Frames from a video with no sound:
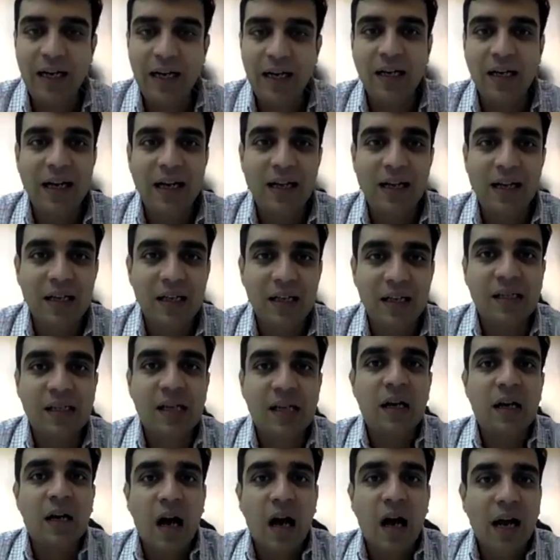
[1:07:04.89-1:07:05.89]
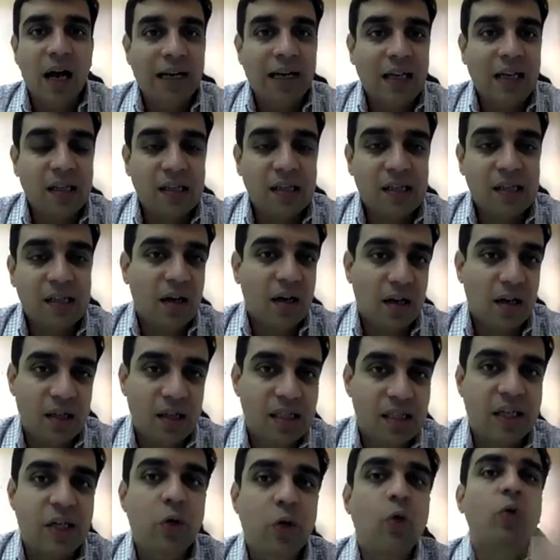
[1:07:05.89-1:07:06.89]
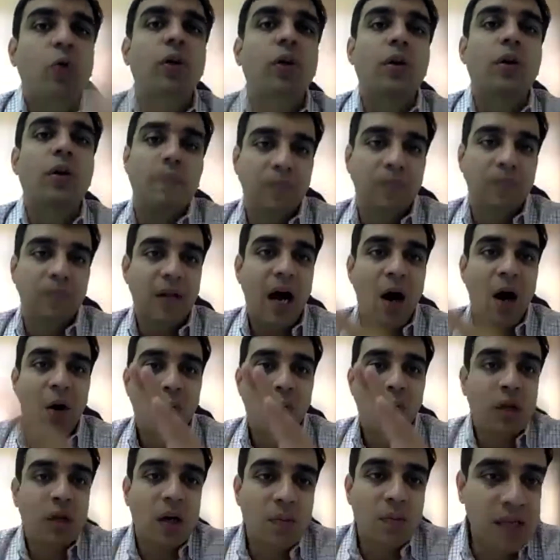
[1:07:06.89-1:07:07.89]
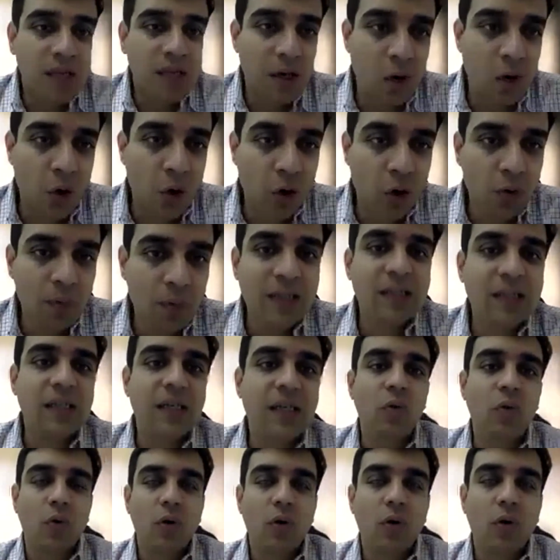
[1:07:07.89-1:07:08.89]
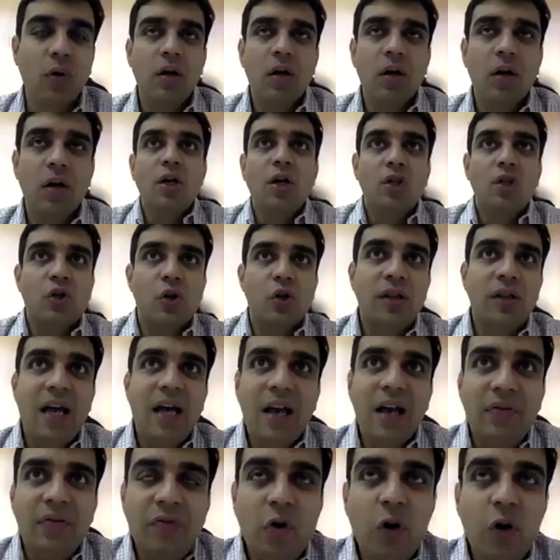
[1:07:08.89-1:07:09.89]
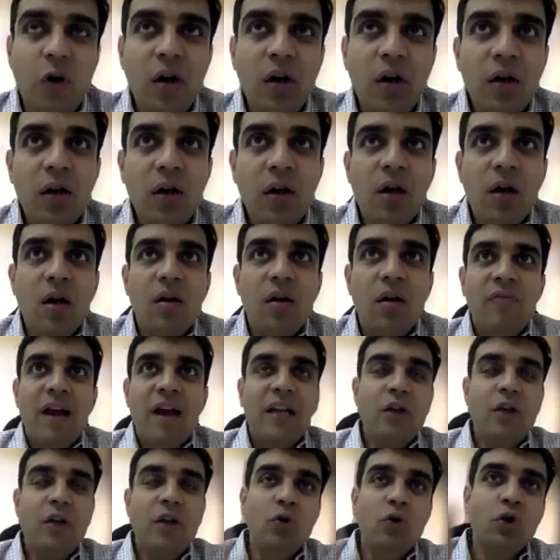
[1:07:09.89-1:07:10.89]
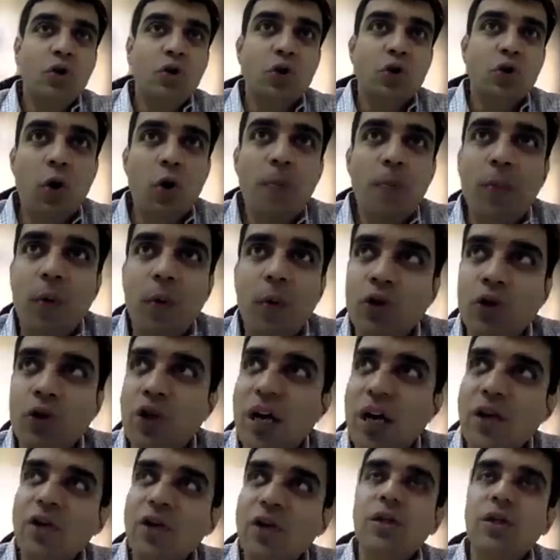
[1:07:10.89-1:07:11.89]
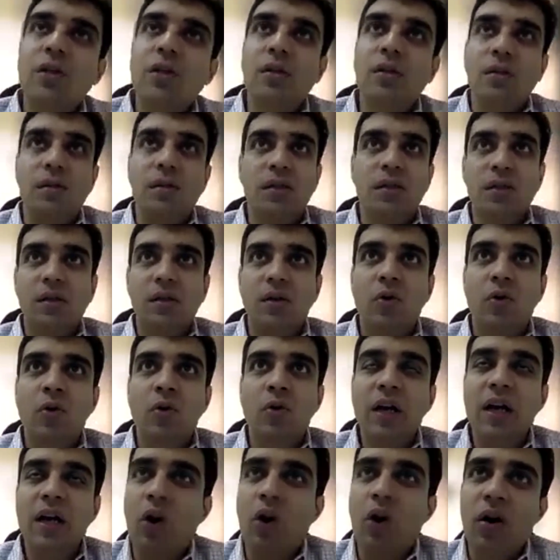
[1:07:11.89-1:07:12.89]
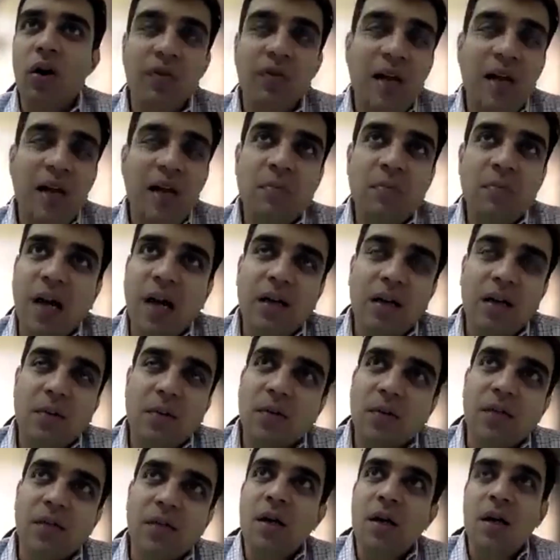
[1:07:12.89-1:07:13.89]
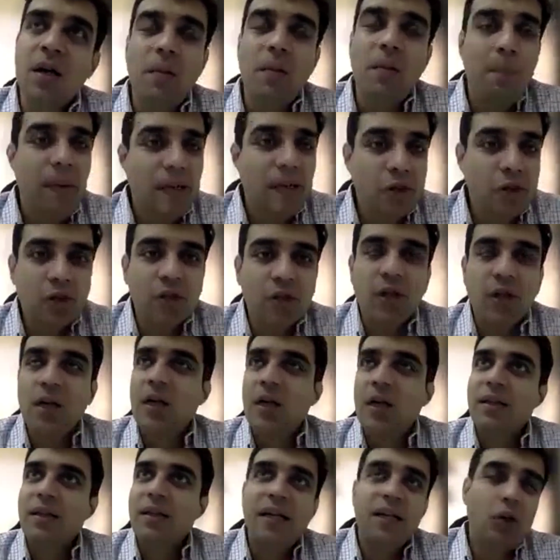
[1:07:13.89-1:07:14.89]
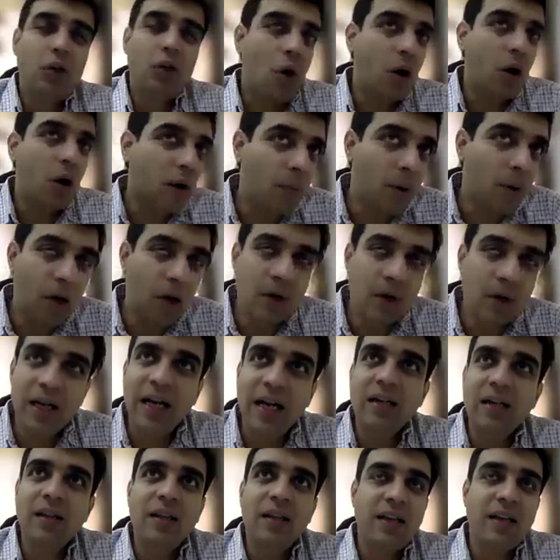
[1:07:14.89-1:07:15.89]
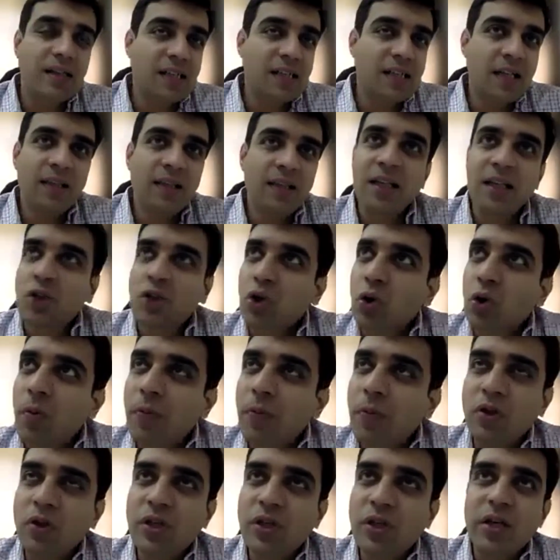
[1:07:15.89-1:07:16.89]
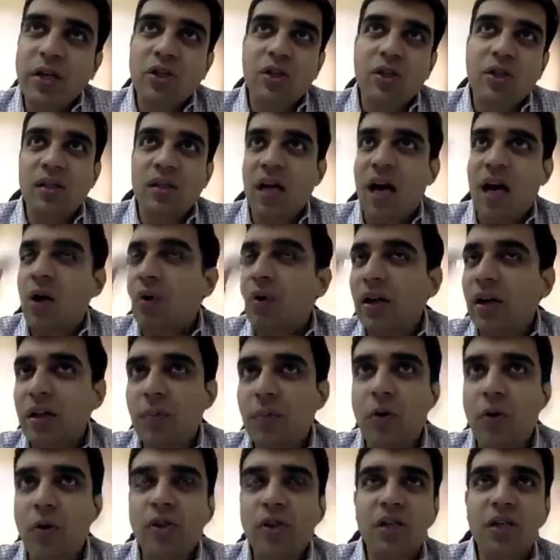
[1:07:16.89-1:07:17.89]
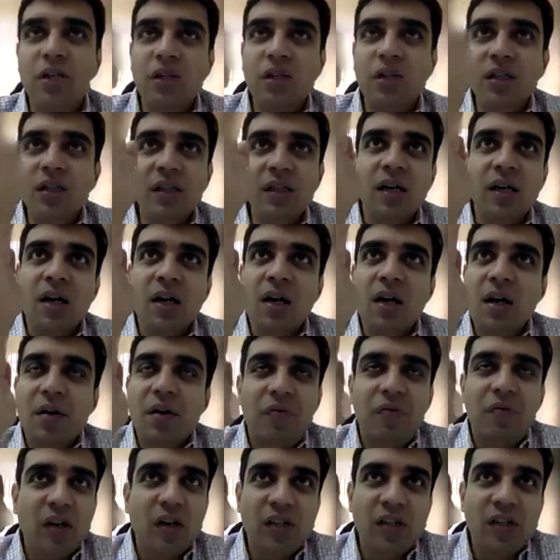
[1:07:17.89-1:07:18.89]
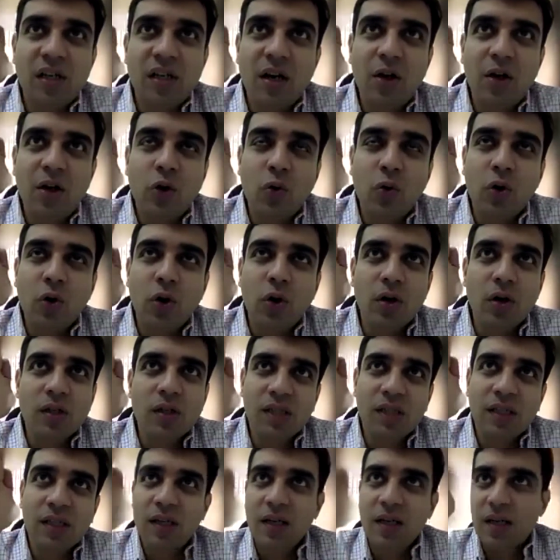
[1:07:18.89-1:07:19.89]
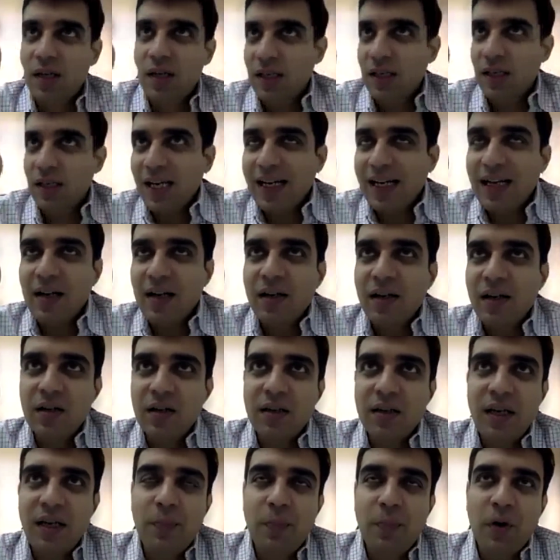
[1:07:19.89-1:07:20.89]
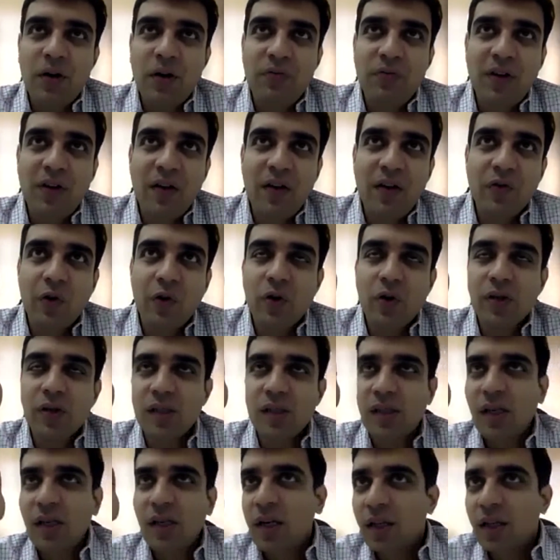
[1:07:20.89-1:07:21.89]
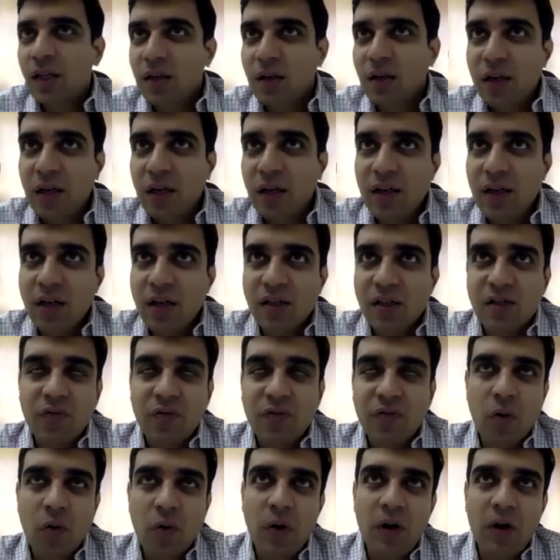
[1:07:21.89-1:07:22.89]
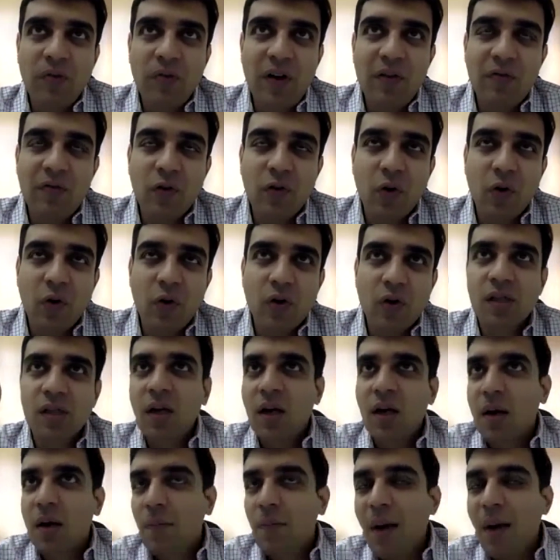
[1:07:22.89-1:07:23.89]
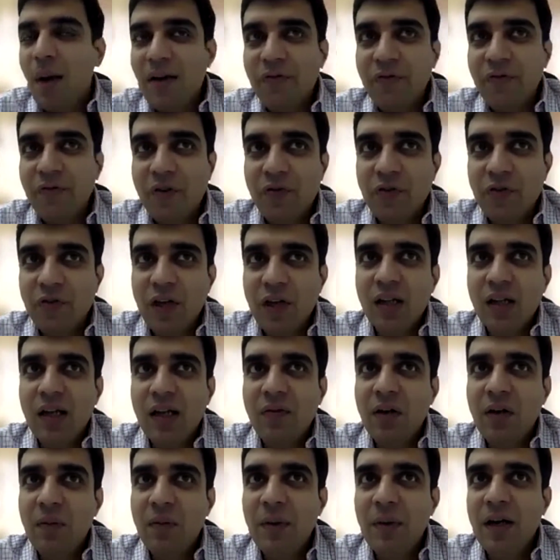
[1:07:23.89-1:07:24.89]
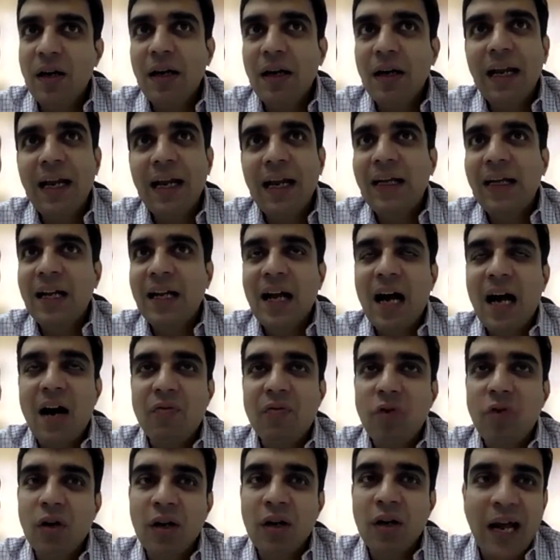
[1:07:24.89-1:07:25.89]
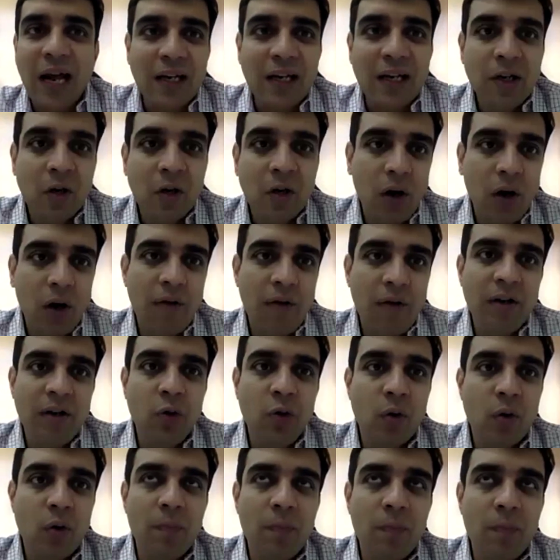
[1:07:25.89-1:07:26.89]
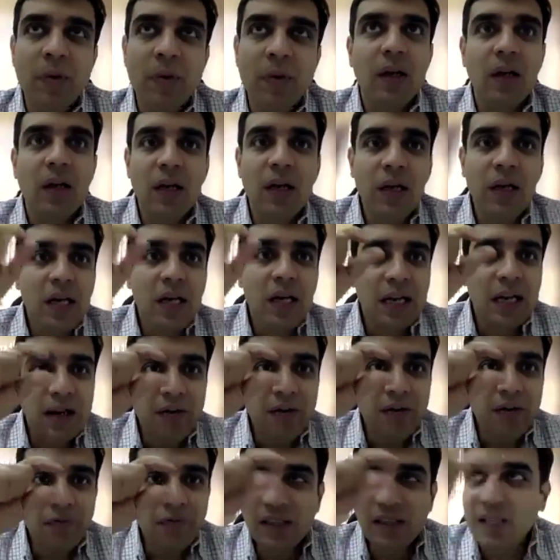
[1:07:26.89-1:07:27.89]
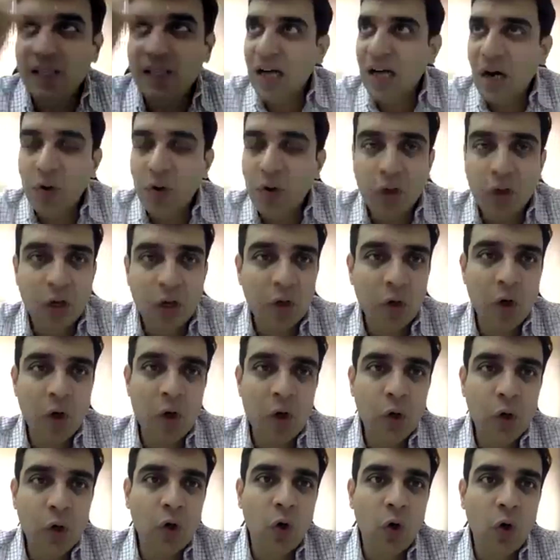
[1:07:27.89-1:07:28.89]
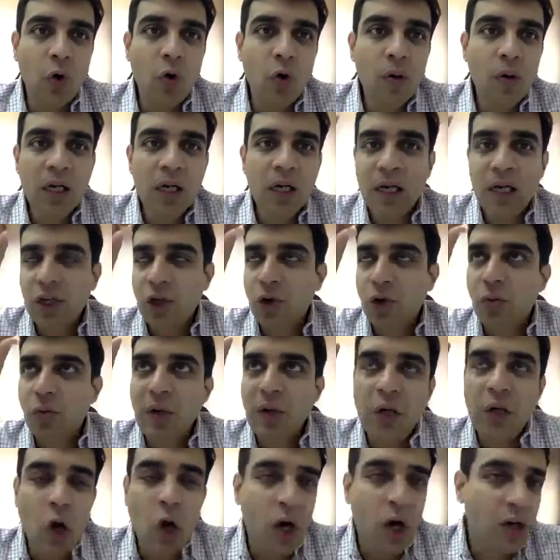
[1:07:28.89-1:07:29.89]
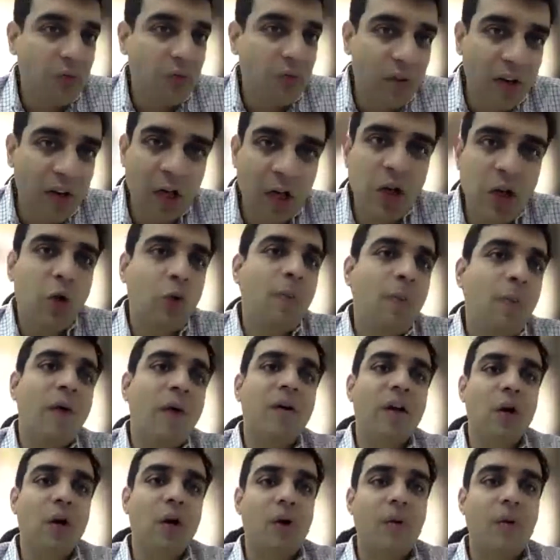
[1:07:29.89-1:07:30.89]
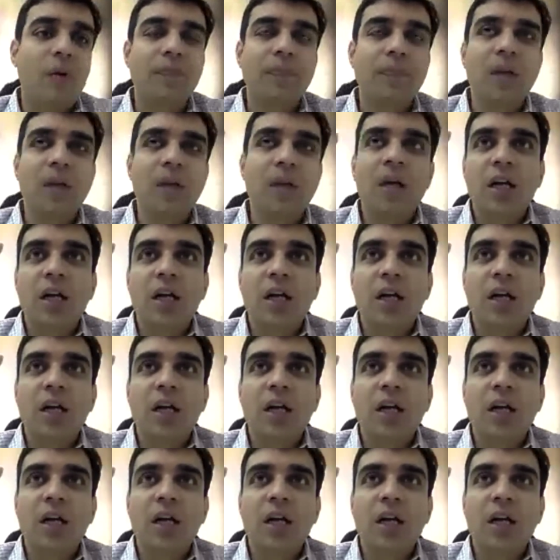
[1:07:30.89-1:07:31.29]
It is skewed. The outcomes are going to be skewed. So therefore, when you show projections, okay, a lot of times startups pitch, they talk about great things and they show projections. How are the projections? First year 2 crores, second year 3.5 crores, third year 4.5 crores. By fifth year, they will be a 8.5 or 9 crore revenue company. If is how you are going to grow, you will not fit into power law.